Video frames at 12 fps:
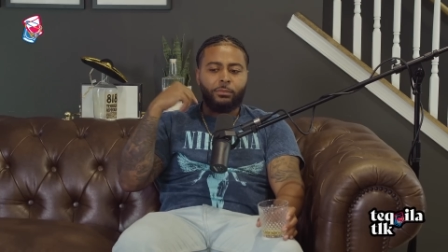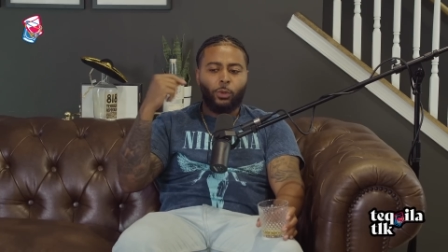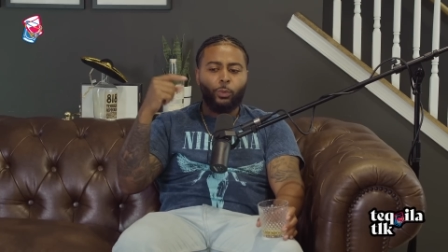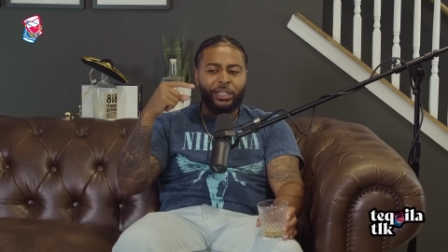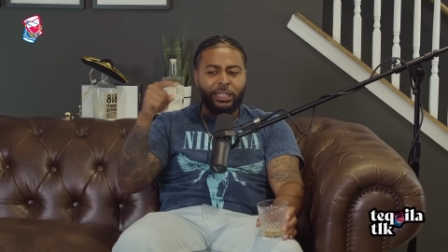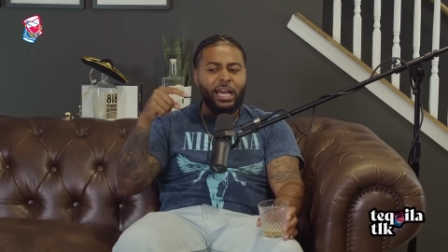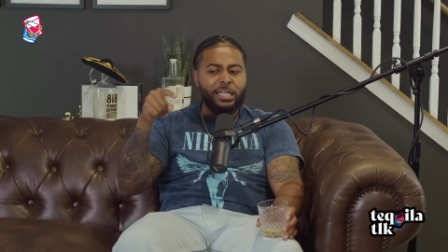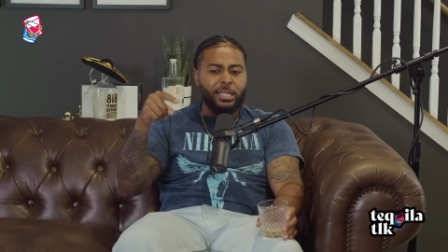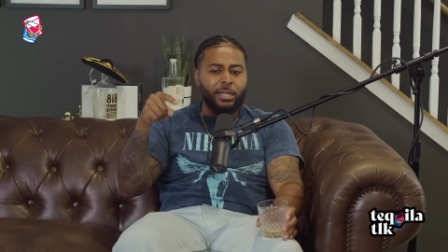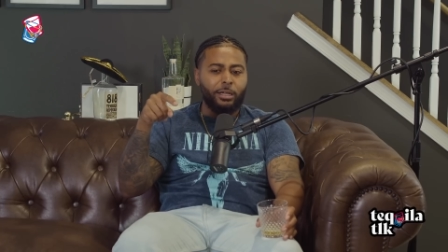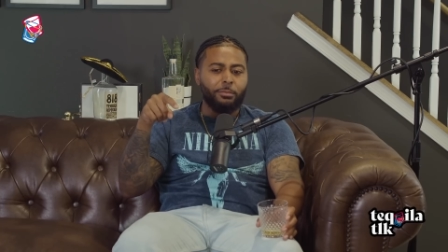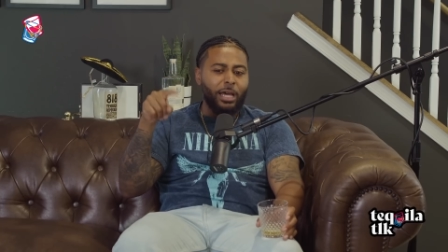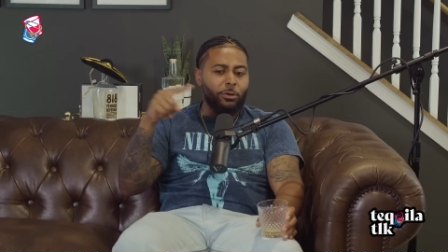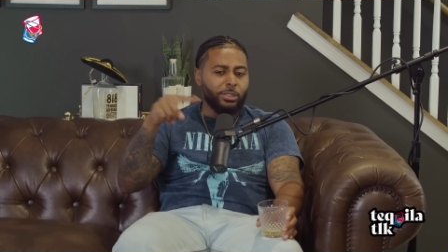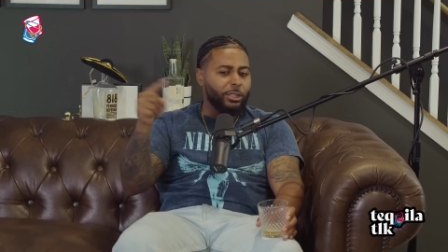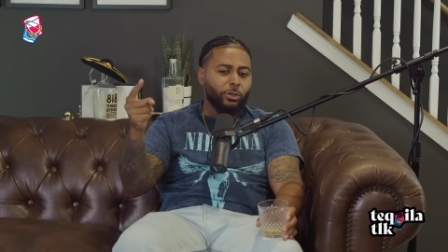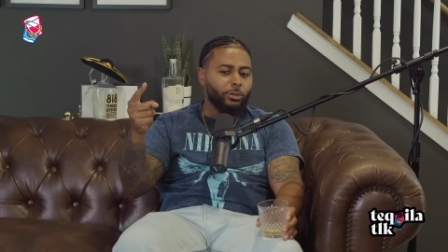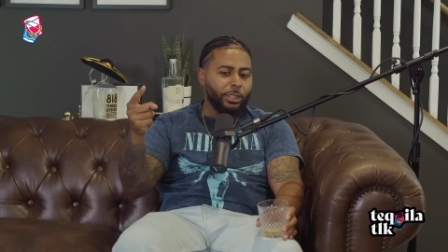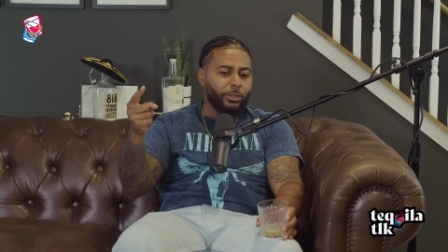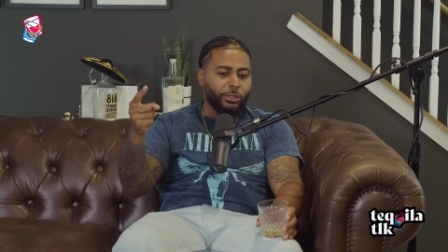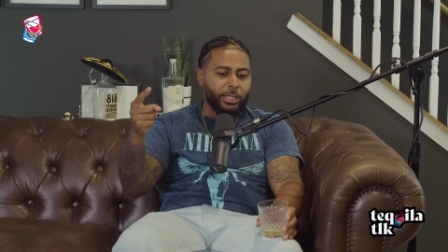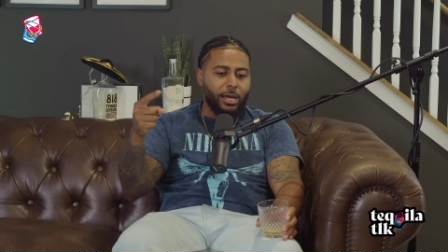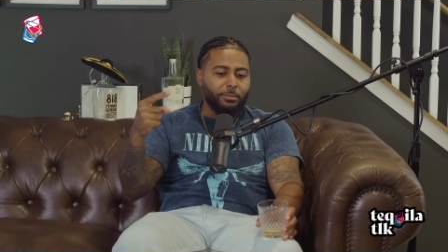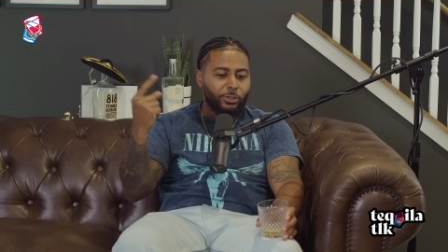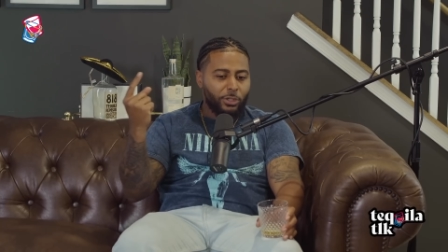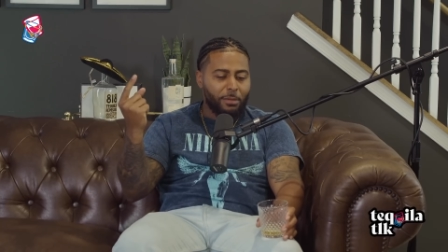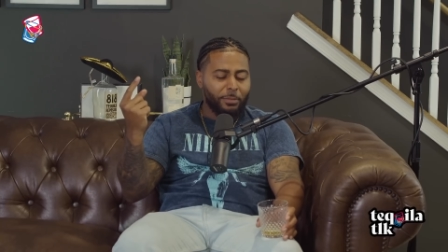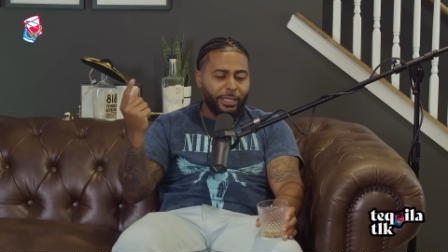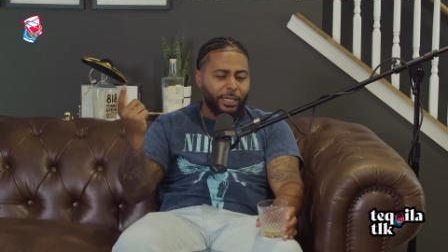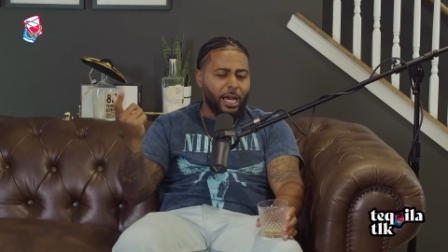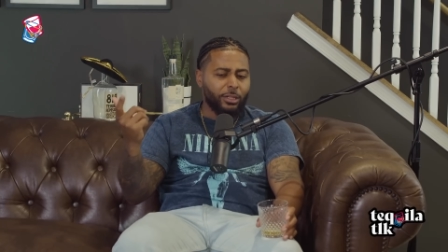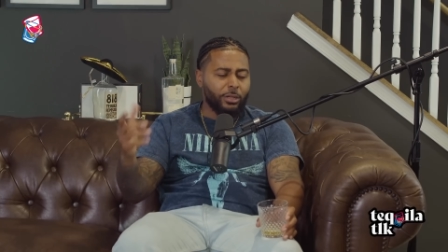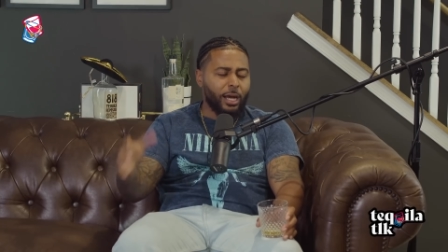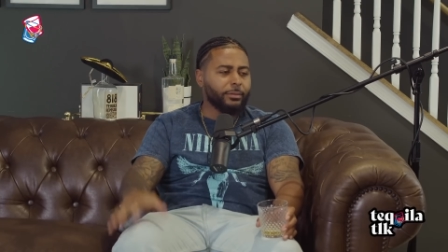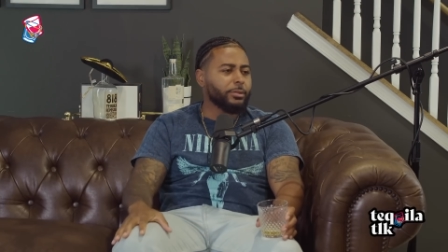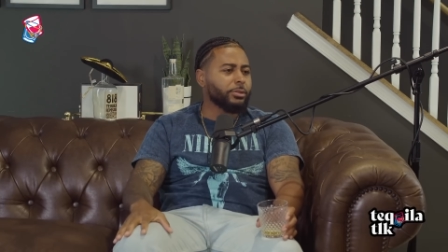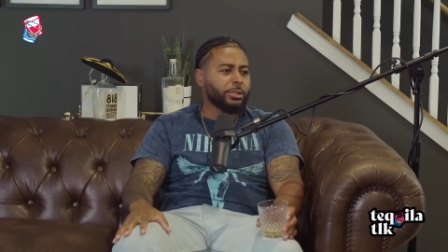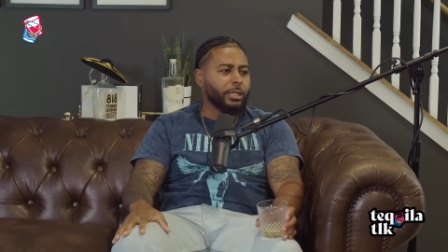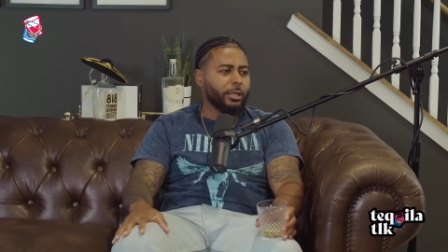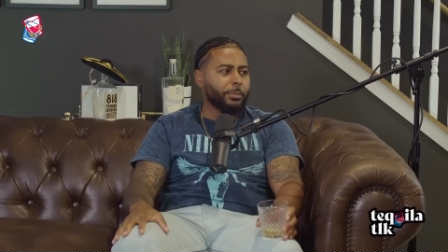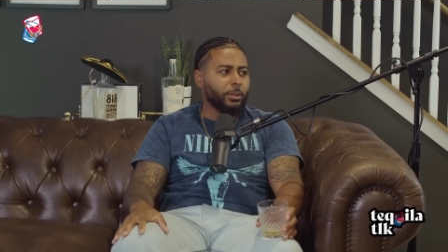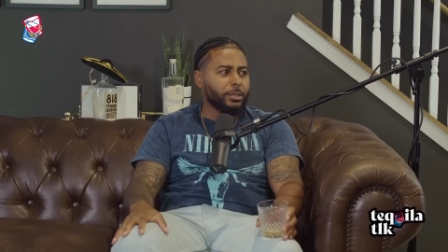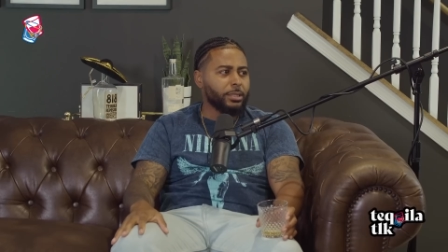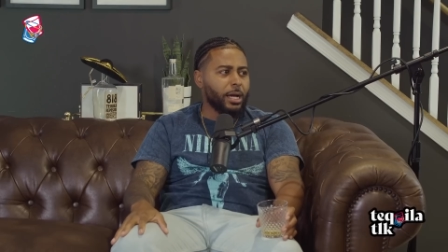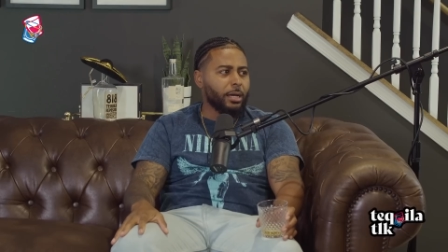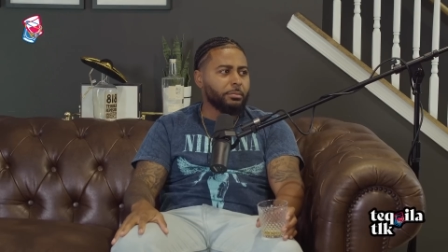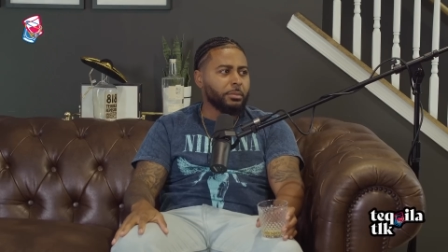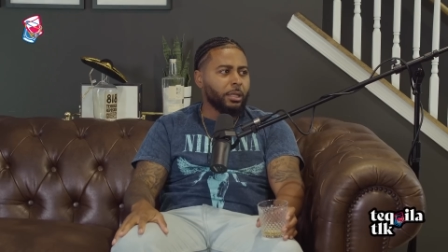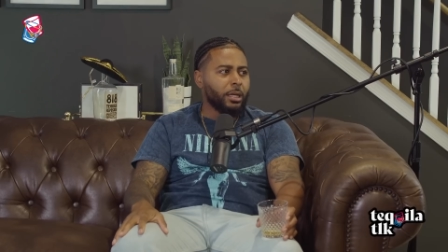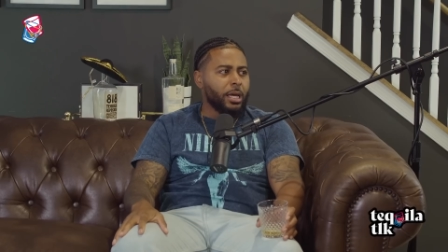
we did that stand up. That was like the only other time. So I'm like, yeah, I do stand up all the time.